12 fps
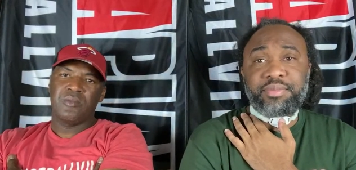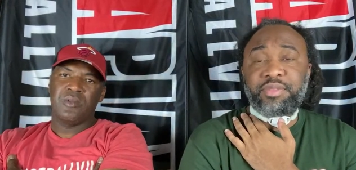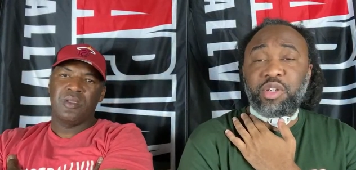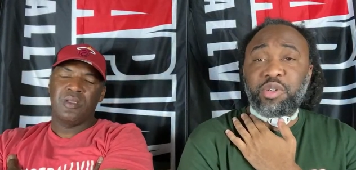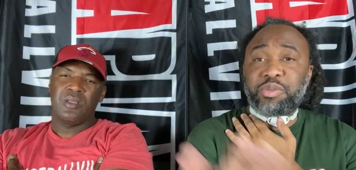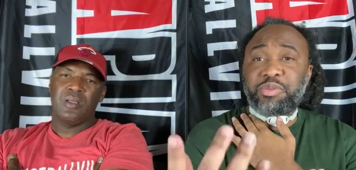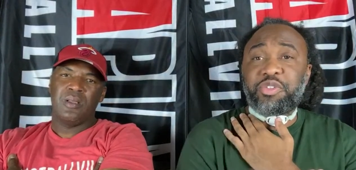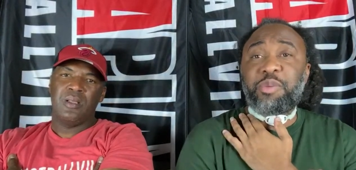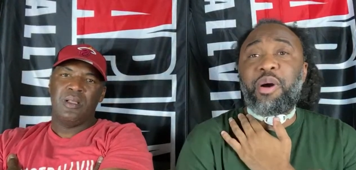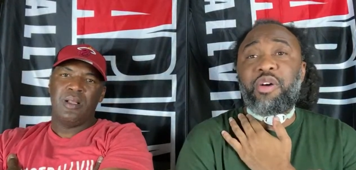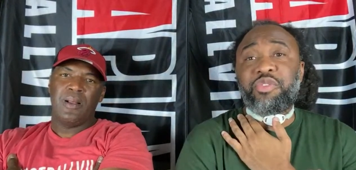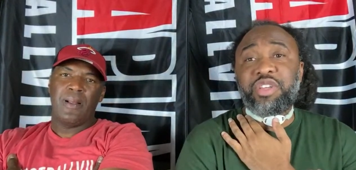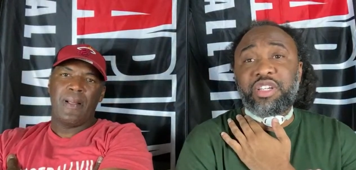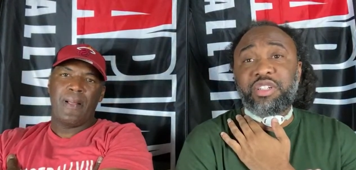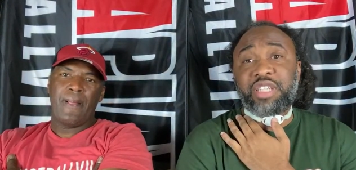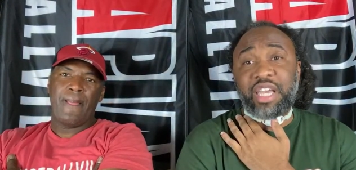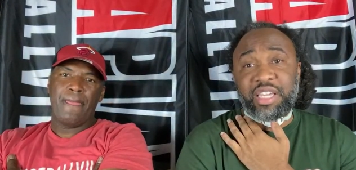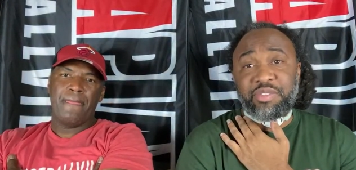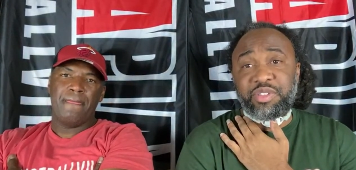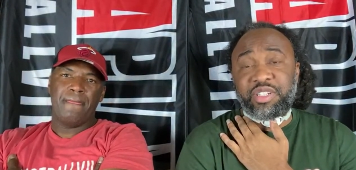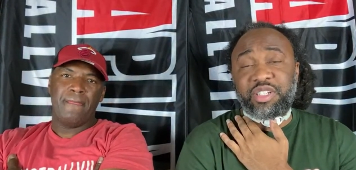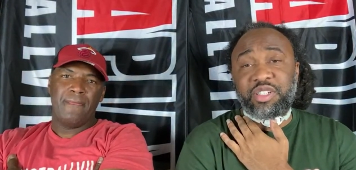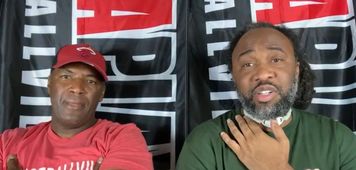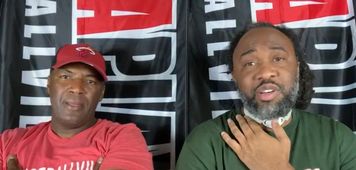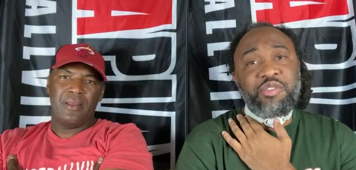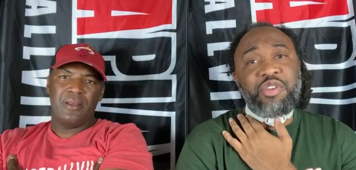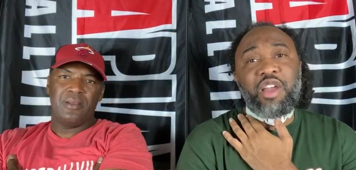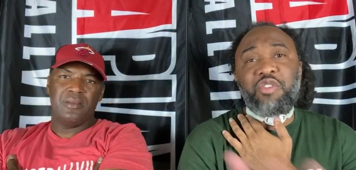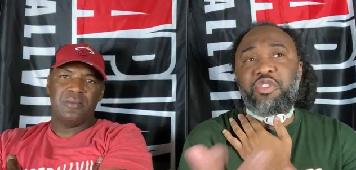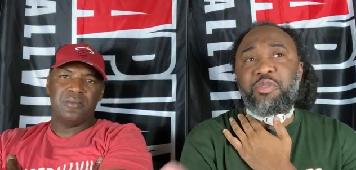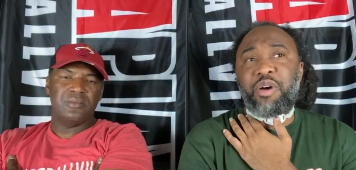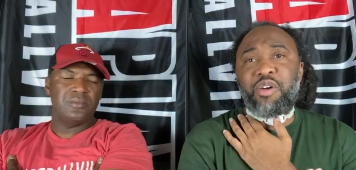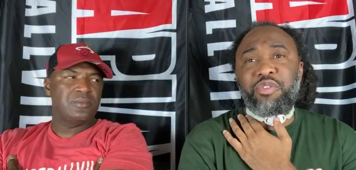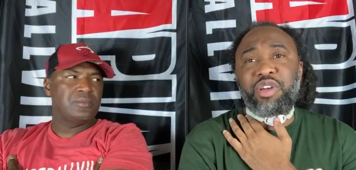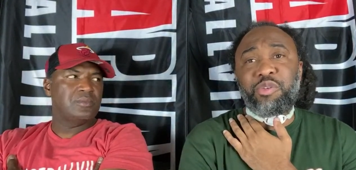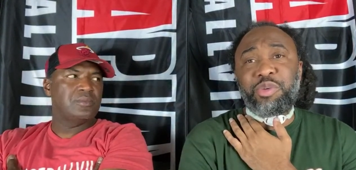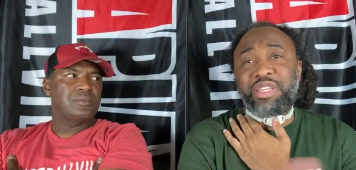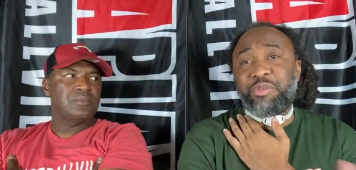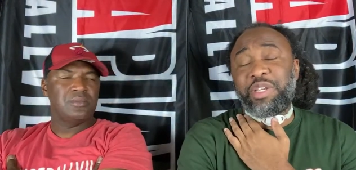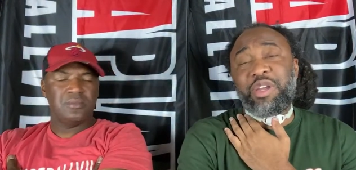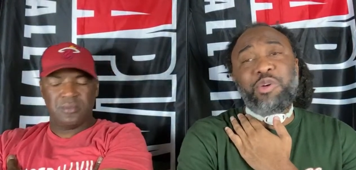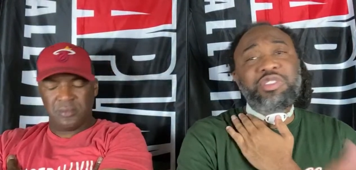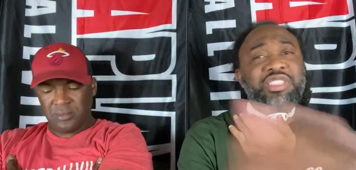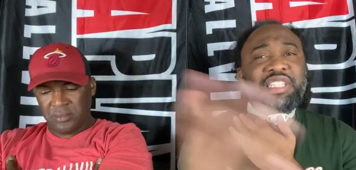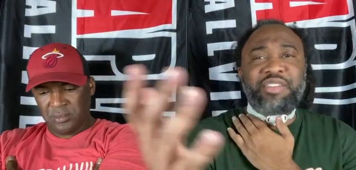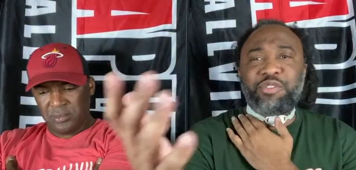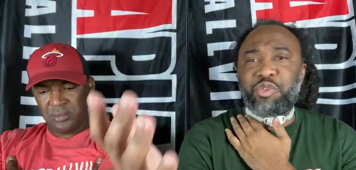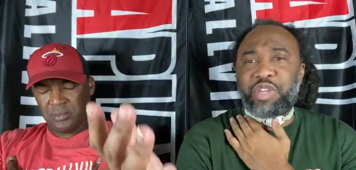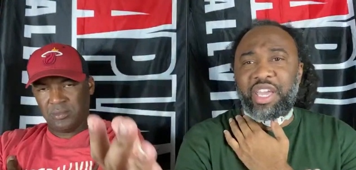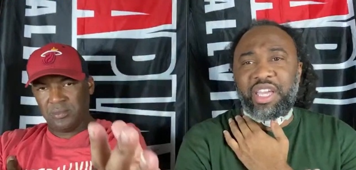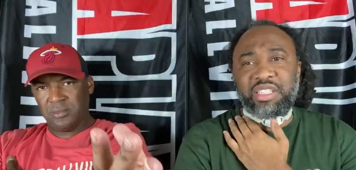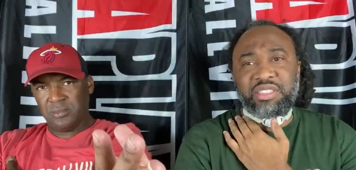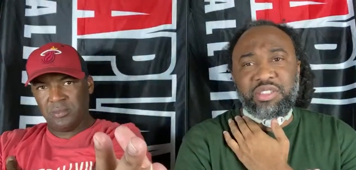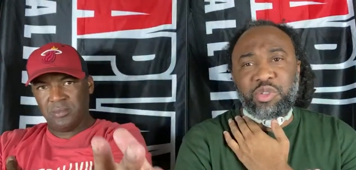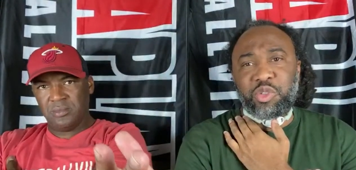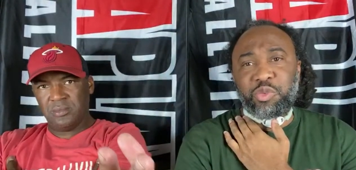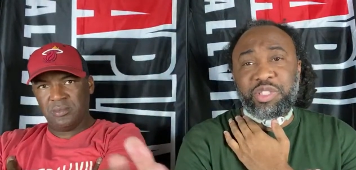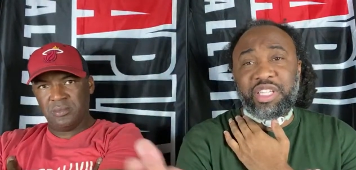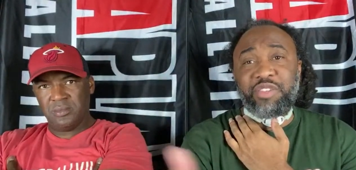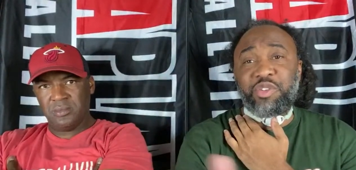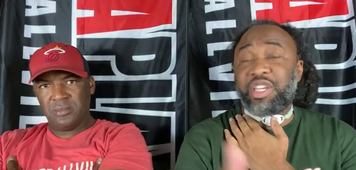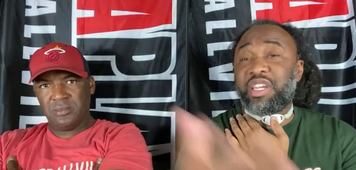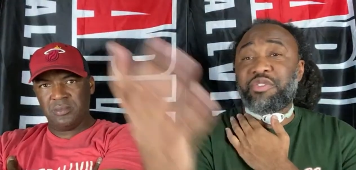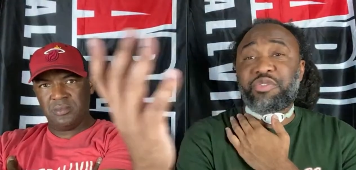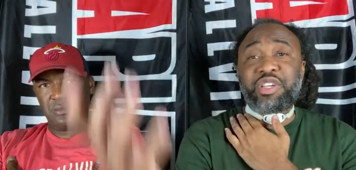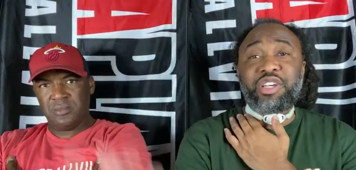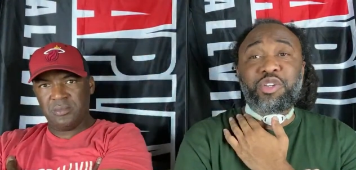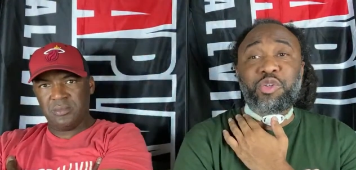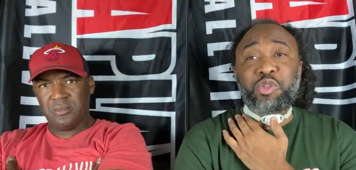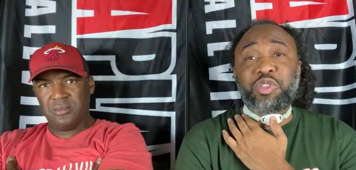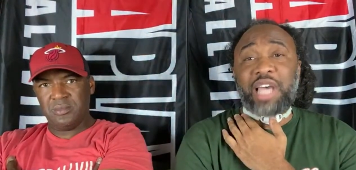Speaker 1: you know, Footballville, Caneville. Follow Footballville. We, we don't just give you Canes news. We give you NFL news,